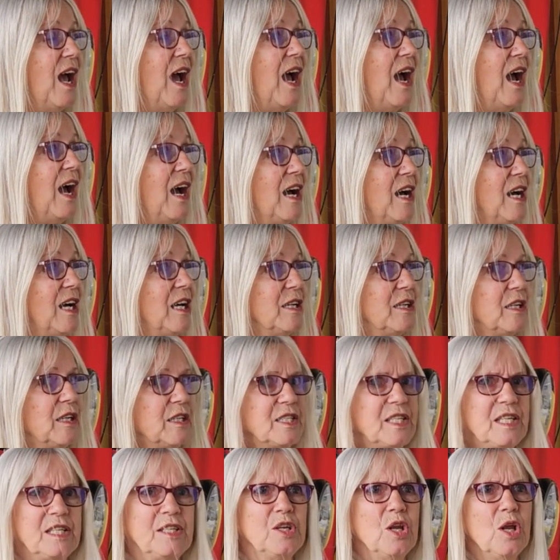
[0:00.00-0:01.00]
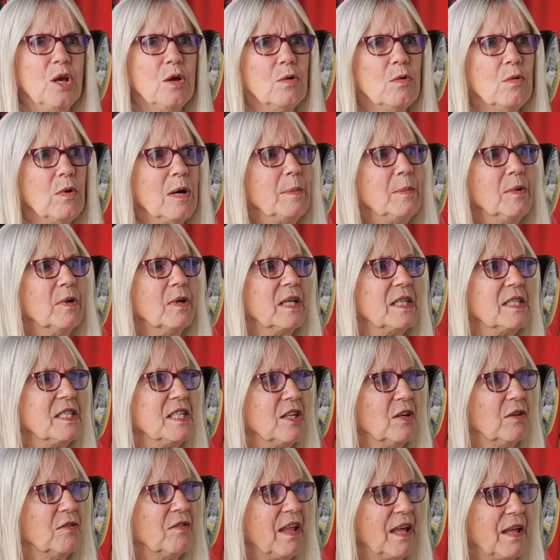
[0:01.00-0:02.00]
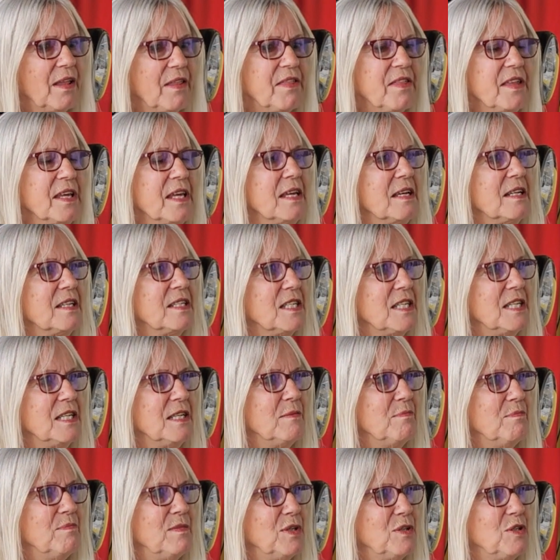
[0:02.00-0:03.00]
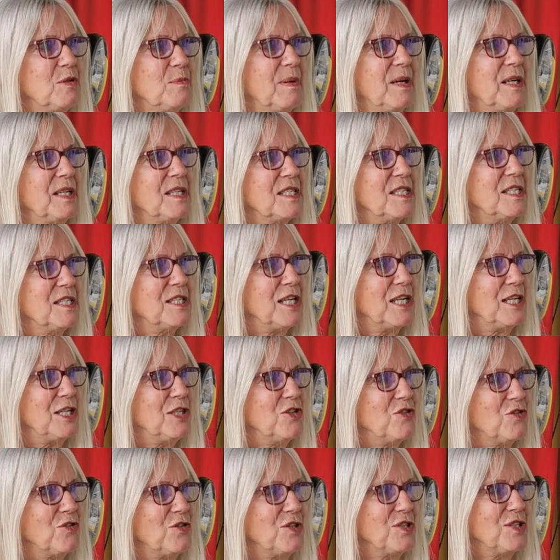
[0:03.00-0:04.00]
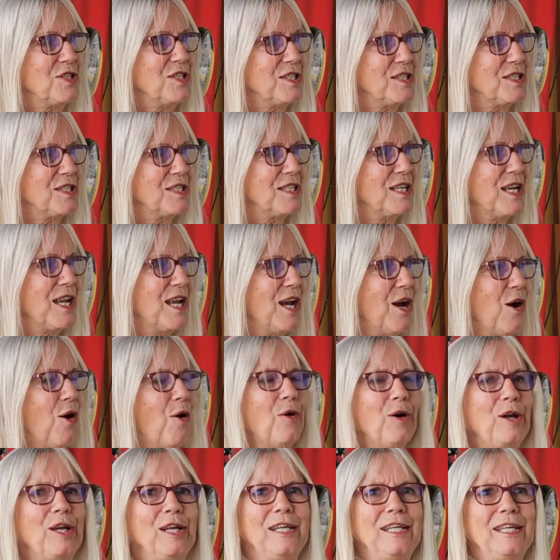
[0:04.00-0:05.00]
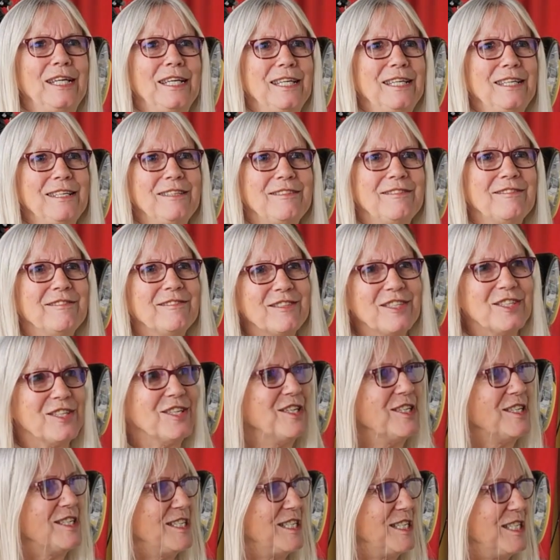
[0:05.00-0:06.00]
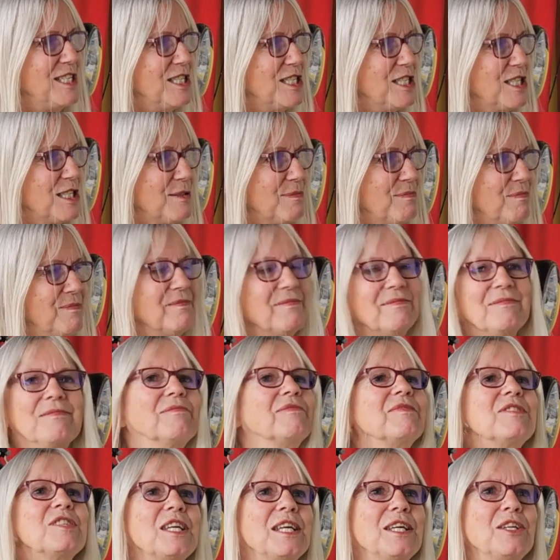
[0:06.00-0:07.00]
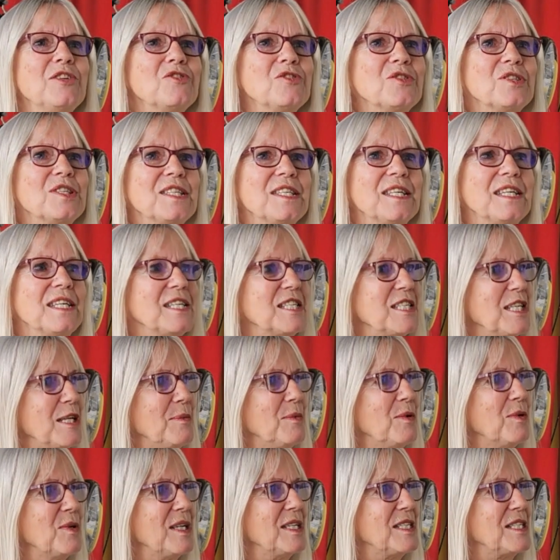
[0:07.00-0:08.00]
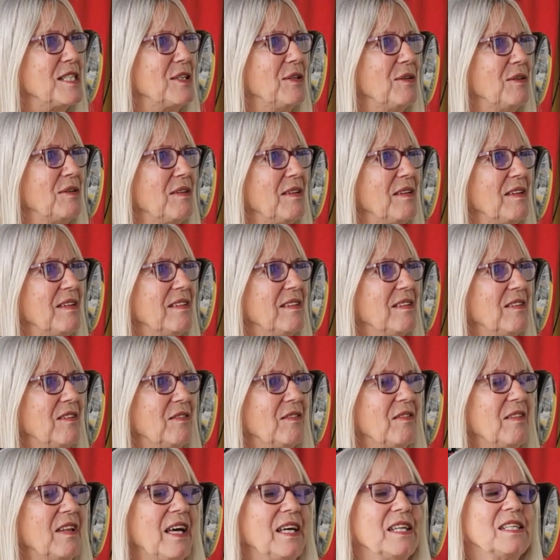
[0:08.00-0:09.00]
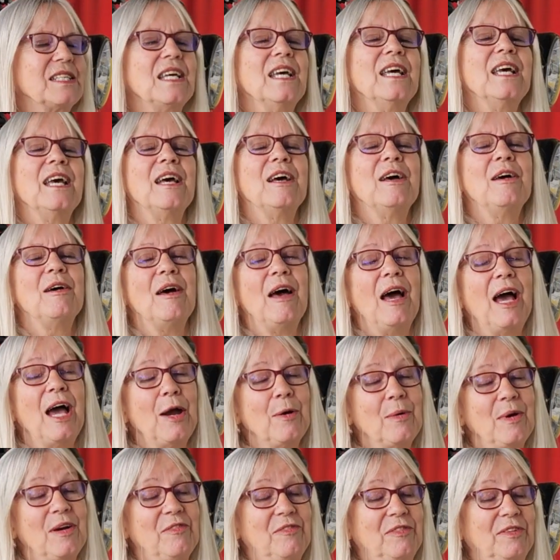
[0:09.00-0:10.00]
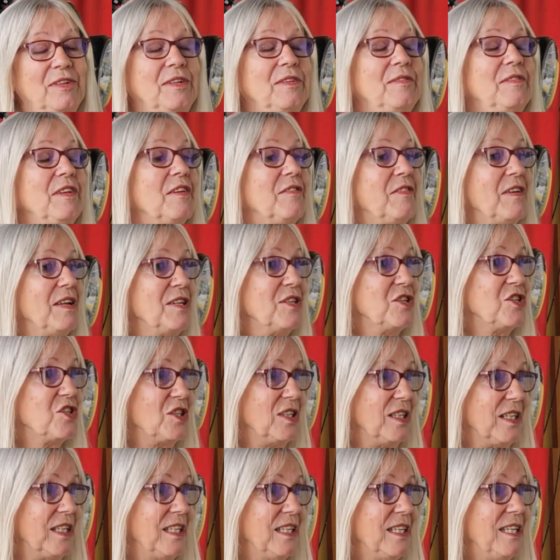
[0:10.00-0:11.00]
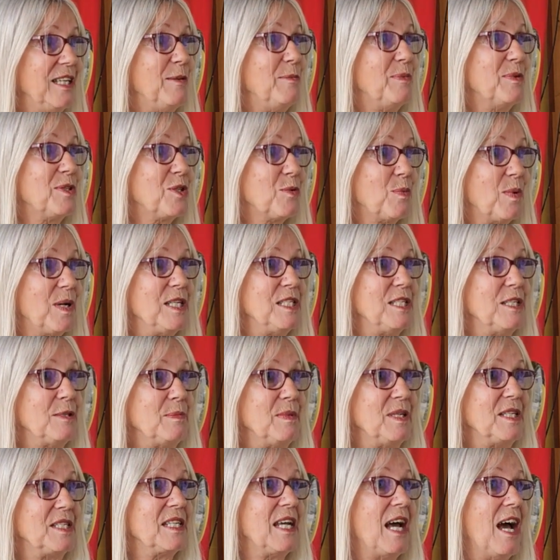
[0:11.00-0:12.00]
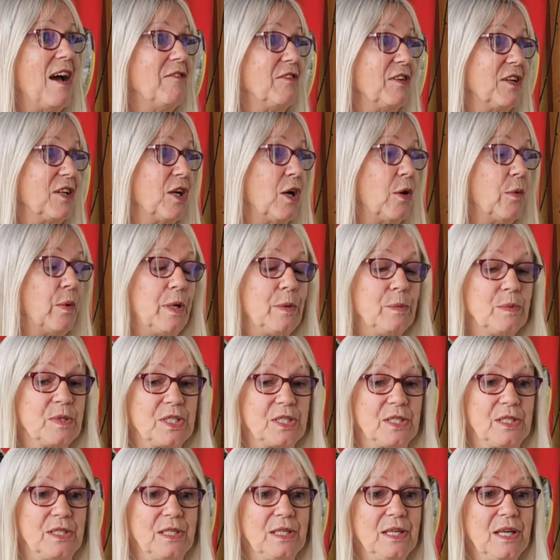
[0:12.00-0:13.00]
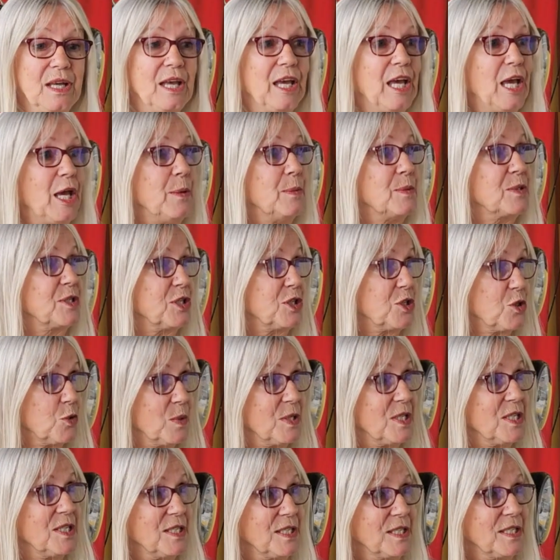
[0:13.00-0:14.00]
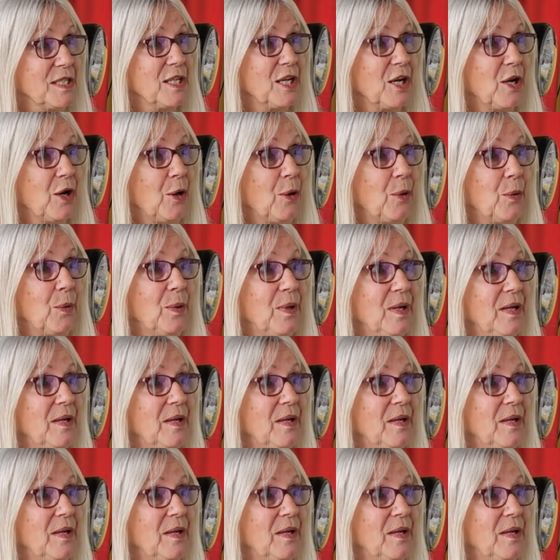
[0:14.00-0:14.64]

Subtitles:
And I said, "No, I'm not getting on that thing. Motorbikes are dangerous, oily, dirty, dangerous things. I'm not getting on that." However, eventually he persuaded me to have a go. It was a twist and go,